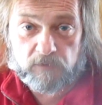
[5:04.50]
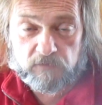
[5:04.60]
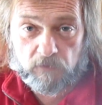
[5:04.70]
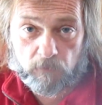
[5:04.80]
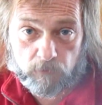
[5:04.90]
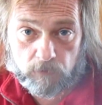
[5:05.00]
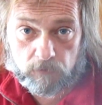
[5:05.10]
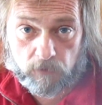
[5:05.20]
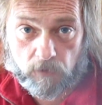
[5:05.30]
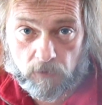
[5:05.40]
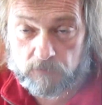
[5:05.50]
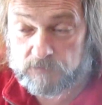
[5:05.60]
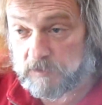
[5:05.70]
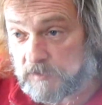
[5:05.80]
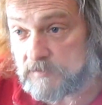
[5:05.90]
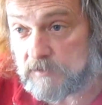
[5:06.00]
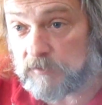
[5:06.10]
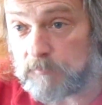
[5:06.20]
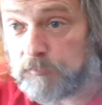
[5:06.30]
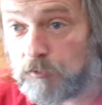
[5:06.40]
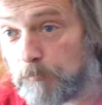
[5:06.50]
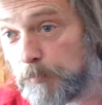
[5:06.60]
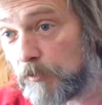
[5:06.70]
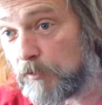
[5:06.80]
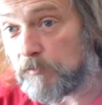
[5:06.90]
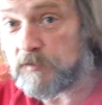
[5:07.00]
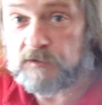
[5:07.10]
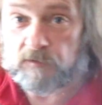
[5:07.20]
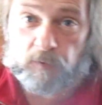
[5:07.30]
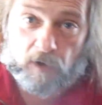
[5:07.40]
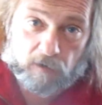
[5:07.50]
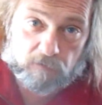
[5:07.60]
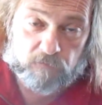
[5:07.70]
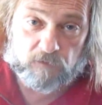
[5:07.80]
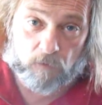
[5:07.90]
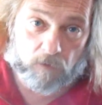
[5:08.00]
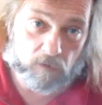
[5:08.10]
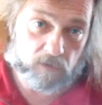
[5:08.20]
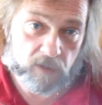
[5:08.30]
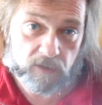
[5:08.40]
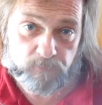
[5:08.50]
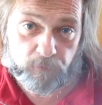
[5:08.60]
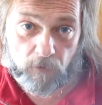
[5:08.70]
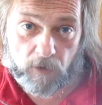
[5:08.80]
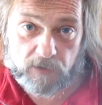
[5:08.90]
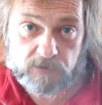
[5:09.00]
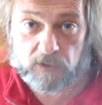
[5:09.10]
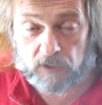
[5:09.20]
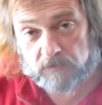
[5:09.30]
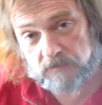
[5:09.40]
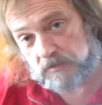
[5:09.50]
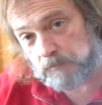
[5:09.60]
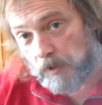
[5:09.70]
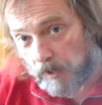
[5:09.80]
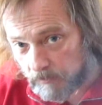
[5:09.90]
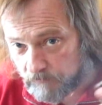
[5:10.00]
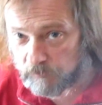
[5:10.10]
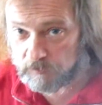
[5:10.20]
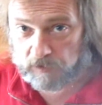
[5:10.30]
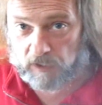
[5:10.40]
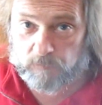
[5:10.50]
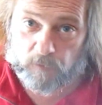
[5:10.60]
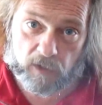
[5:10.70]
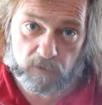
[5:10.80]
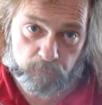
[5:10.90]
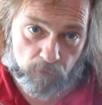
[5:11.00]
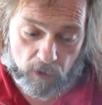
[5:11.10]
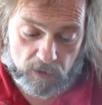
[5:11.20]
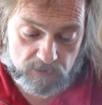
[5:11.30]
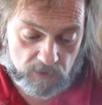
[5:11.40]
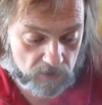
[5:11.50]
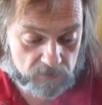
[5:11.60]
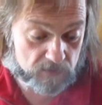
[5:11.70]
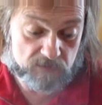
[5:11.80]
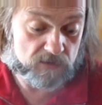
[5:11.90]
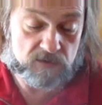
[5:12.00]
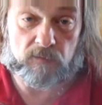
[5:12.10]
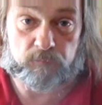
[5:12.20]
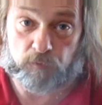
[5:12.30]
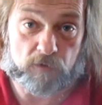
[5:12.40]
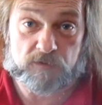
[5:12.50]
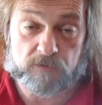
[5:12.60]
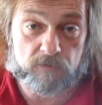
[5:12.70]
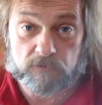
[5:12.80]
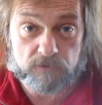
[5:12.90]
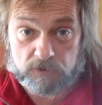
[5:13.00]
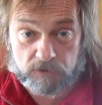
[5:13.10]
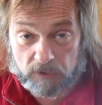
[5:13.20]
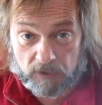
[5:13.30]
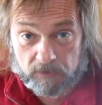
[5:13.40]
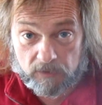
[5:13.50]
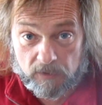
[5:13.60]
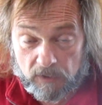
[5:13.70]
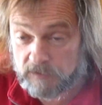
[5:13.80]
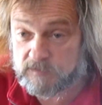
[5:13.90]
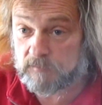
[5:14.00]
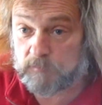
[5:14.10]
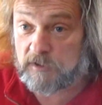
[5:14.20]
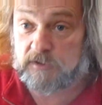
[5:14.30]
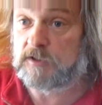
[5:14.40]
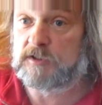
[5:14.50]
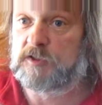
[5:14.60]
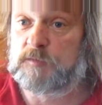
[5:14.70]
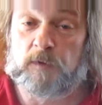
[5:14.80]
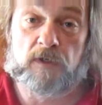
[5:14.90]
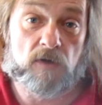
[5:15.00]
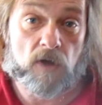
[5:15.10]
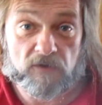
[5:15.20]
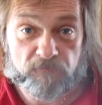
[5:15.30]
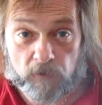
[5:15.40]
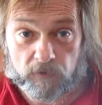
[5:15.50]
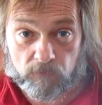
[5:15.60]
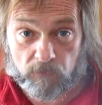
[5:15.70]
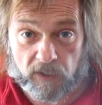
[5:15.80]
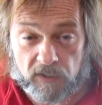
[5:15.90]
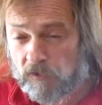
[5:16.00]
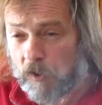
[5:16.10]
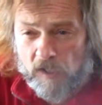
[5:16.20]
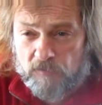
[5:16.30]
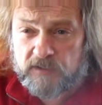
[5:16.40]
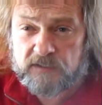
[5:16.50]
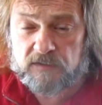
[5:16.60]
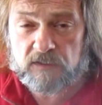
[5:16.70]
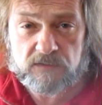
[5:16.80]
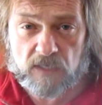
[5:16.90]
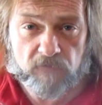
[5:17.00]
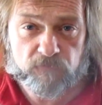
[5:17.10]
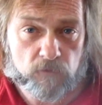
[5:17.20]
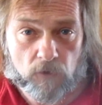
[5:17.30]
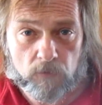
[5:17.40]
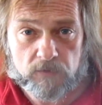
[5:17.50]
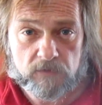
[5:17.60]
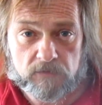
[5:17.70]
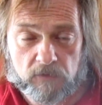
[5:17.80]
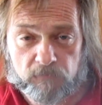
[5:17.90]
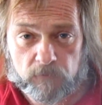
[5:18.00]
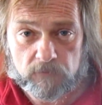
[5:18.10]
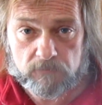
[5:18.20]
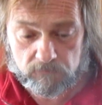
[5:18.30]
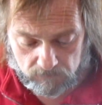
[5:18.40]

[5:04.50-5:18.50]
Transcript: material goes. Is it a blooper? Is it part of the oil head project? Is it part of the K-bike project? Is it some personal shit? Is it me just spinning off on a rant? All these things have to go into different